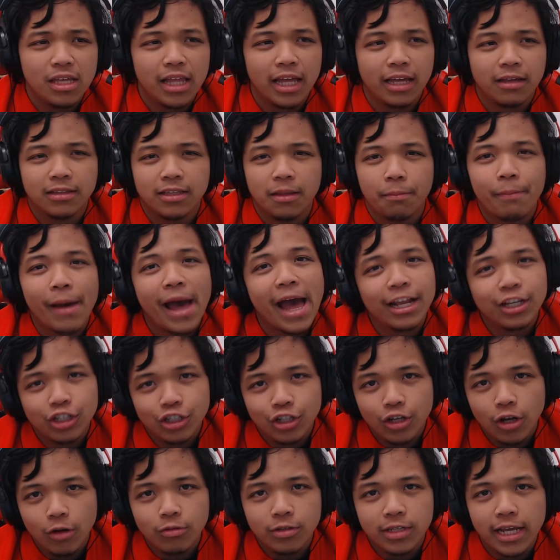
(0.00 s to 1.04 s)
like the patch
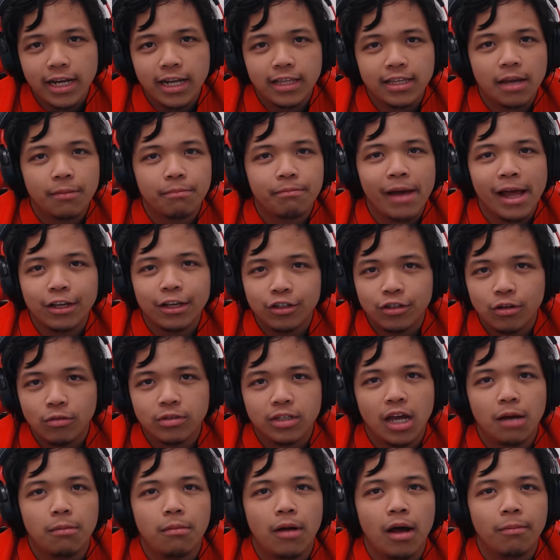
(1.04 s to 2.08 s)
notes. Anytime patch notes
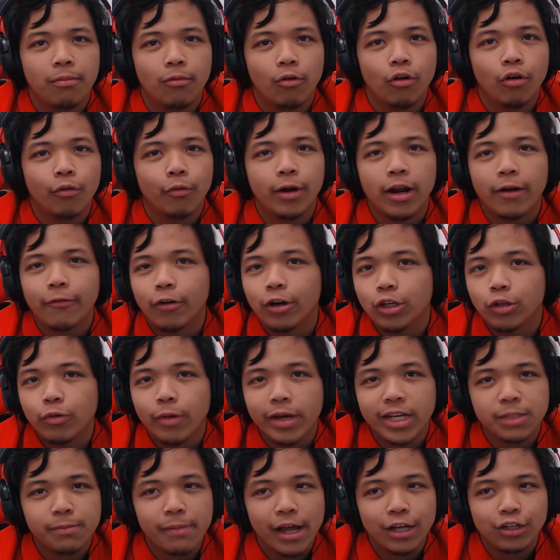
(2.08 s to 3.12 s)
come up or whenever a new
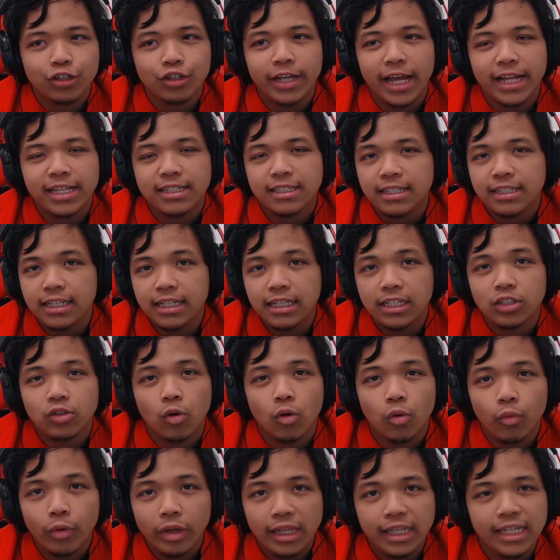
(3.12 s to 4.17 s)
expansion gets teased
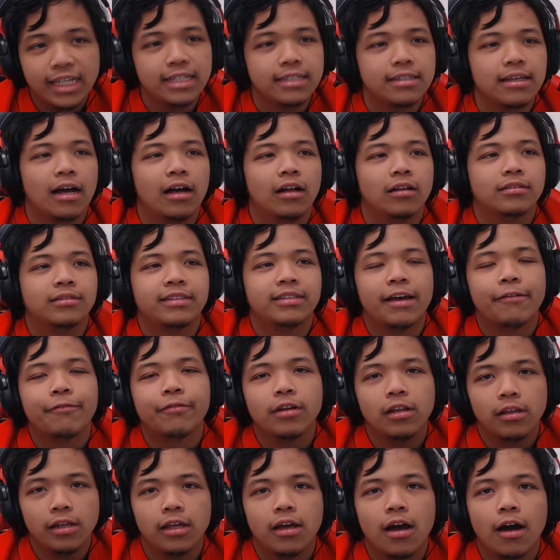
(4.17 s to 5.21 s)
or released, I'll
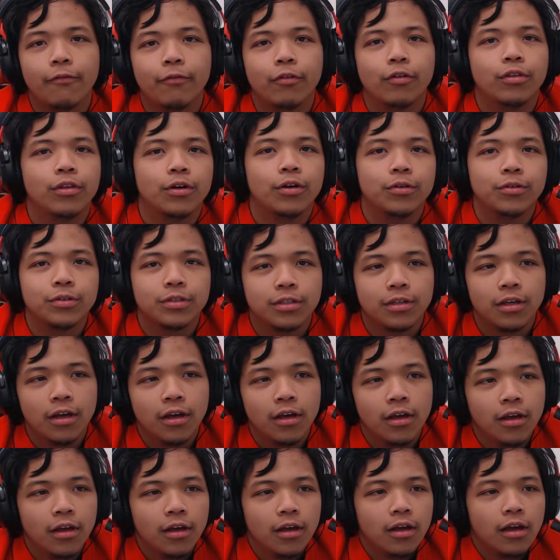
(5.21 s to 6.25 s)
definitely cover those.
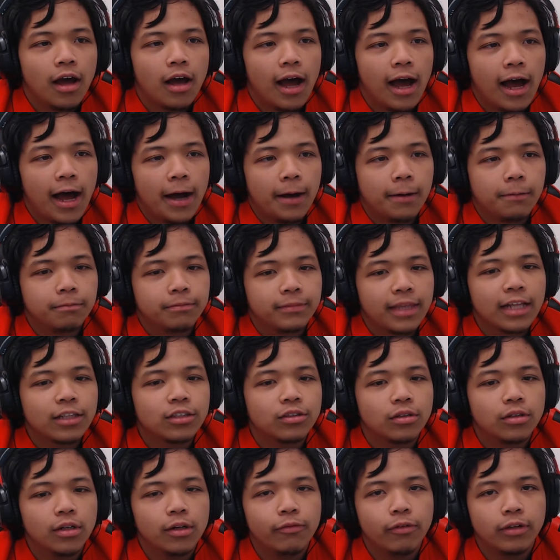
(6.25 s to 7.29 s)
Um, that's
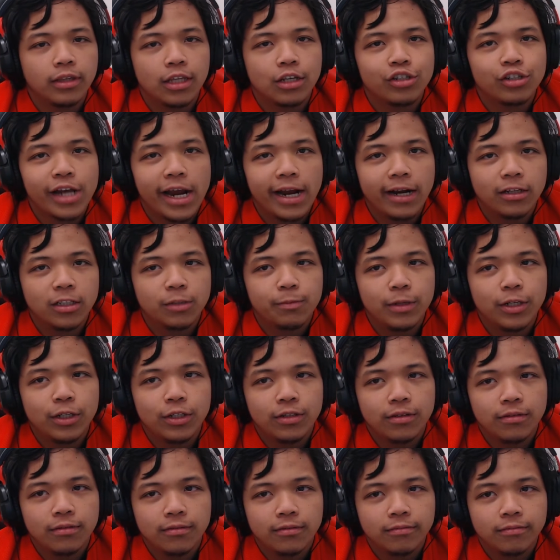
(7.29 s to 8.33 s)
sort of what the channel's
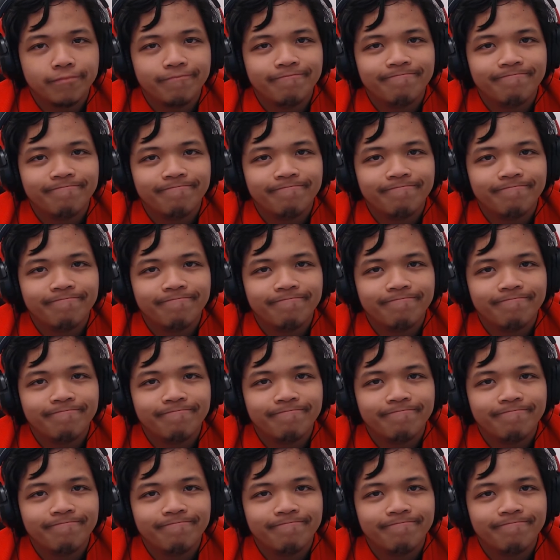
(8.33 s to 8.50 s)
been,